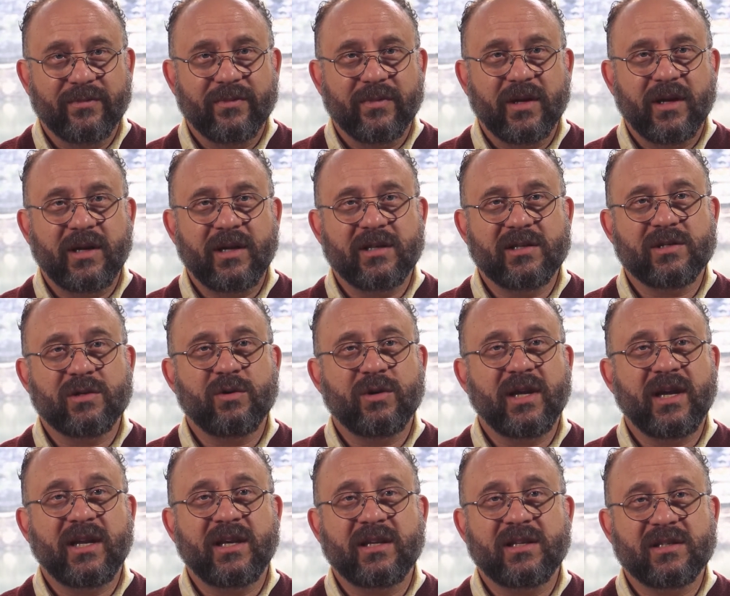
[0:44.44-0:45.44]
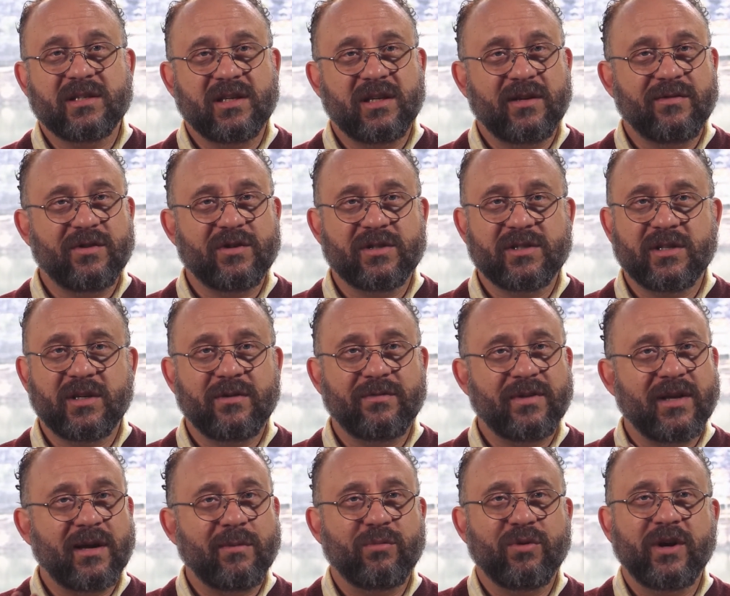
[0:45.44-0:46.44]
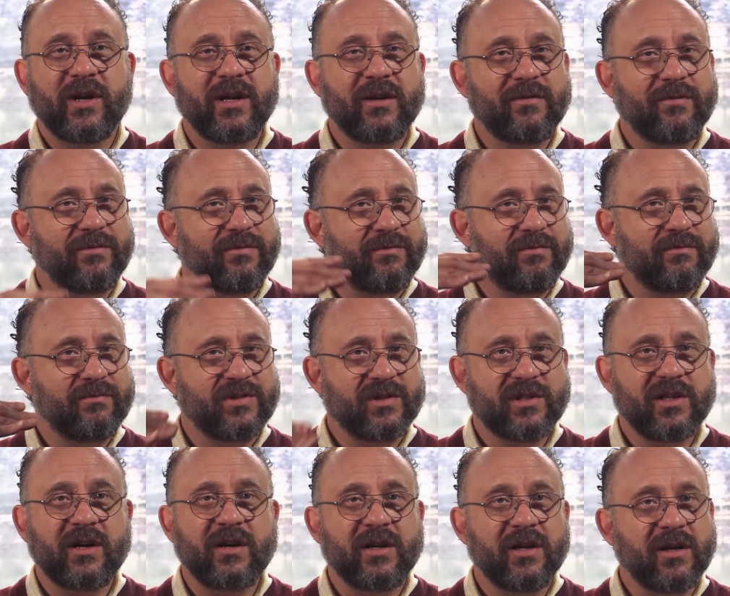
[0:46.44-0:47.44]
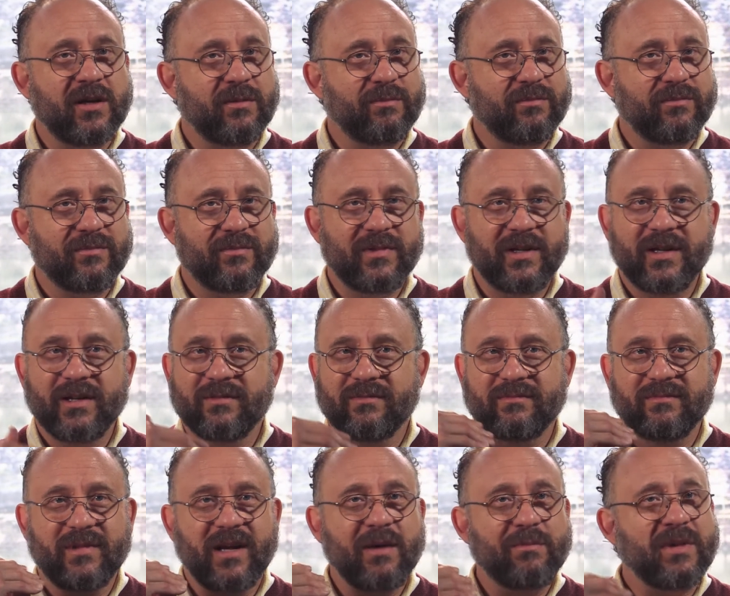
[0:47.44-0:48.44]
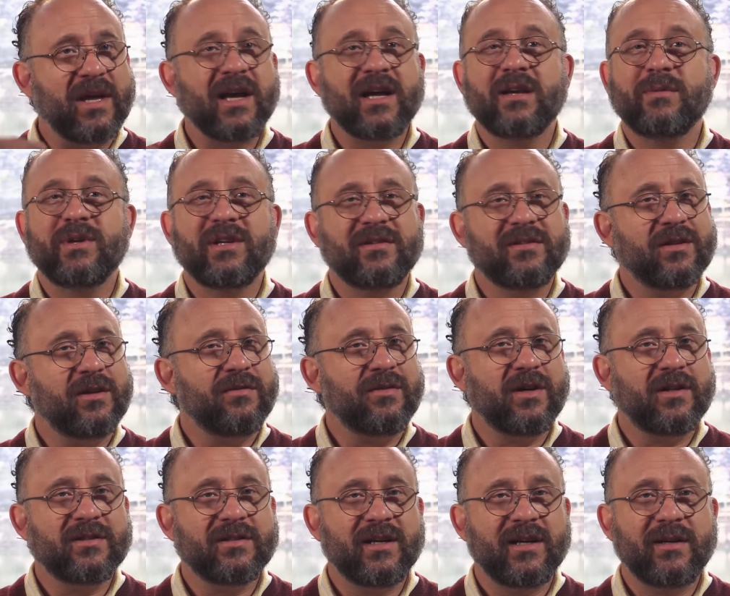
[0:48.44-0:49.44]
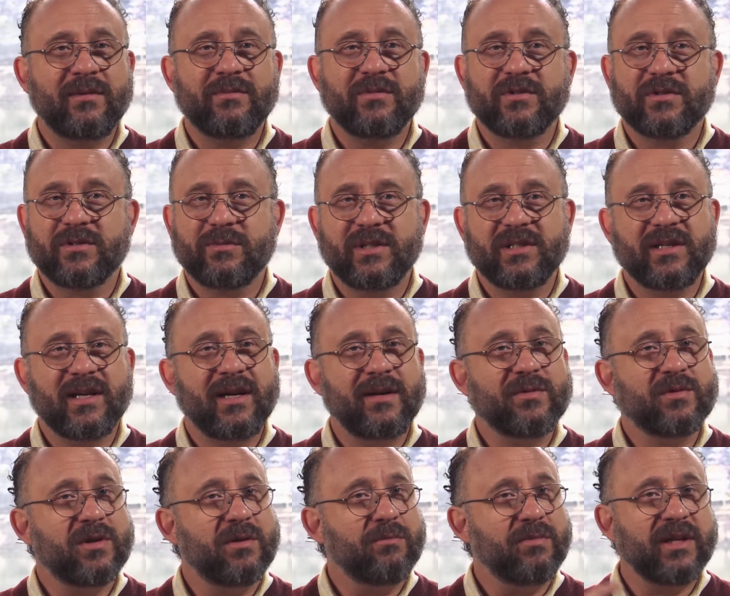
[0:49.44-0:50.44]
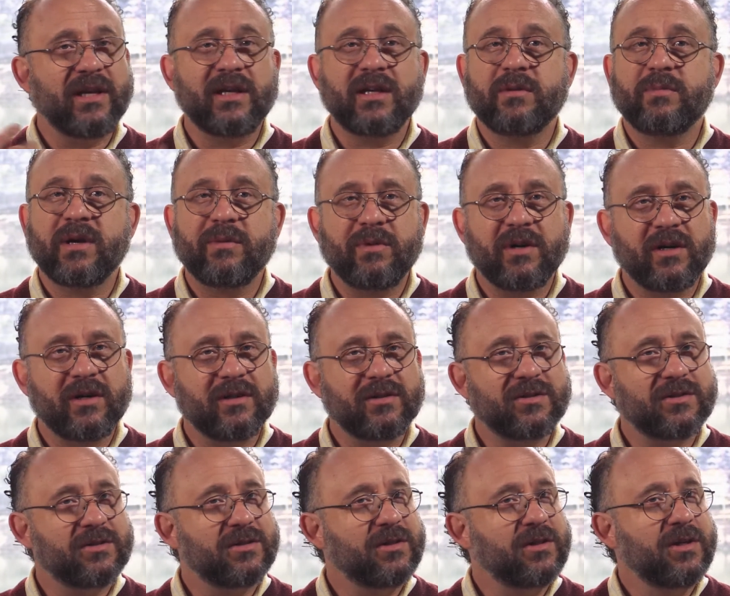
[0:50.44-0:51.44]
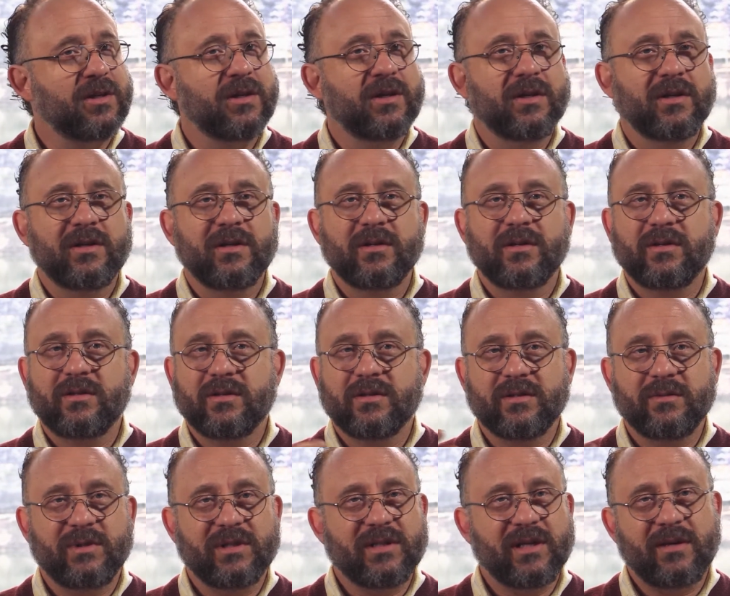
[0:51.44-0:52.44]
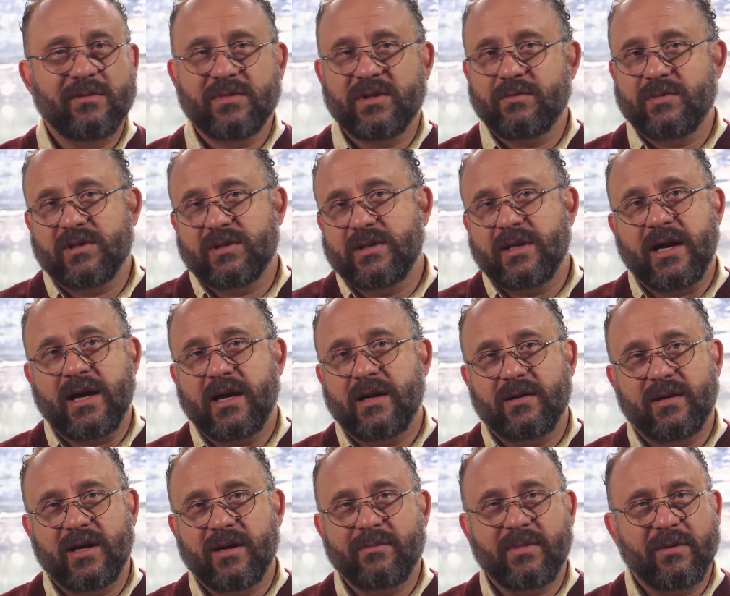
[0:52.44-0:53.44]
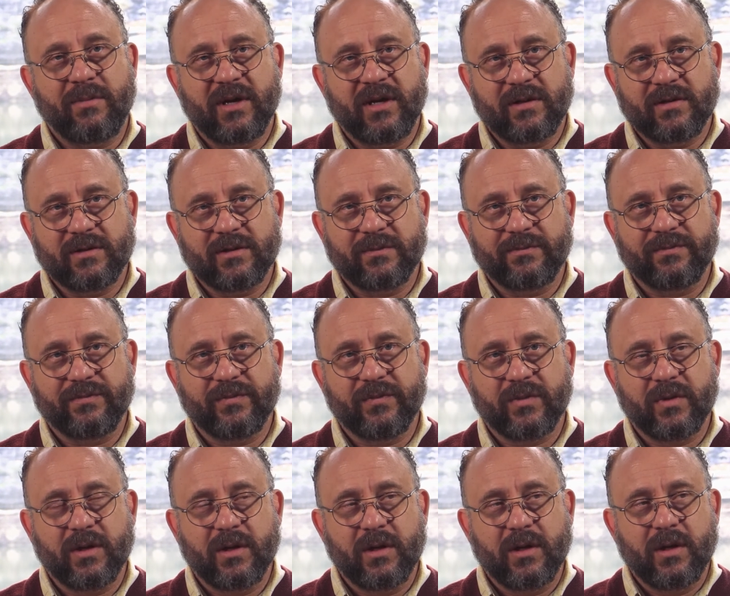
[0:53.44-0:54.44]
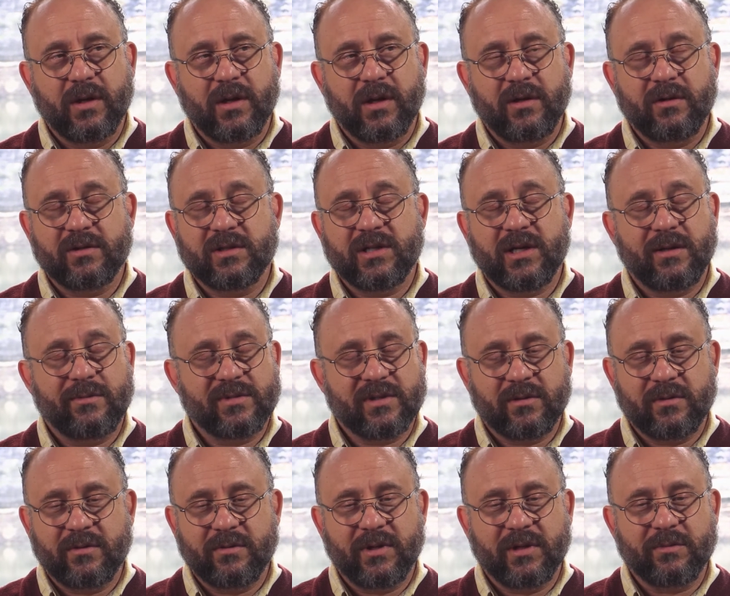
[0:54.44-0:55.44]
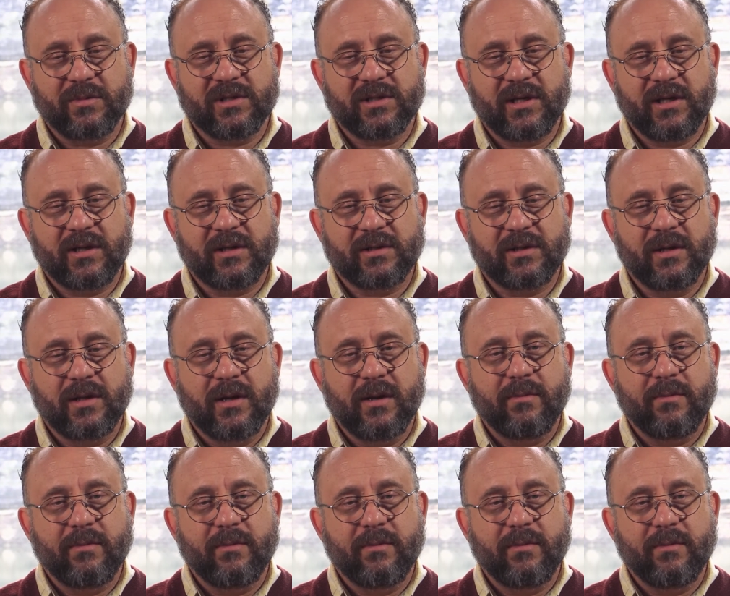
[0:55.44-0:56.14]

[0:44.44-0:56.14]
And it's okay to just give yourself that break starting up. Like, I'm not going to be in self all the time. There's going to be times when I'm blended by parts. There's going to be times I'm just not at my best. And there's times when I make mistakes.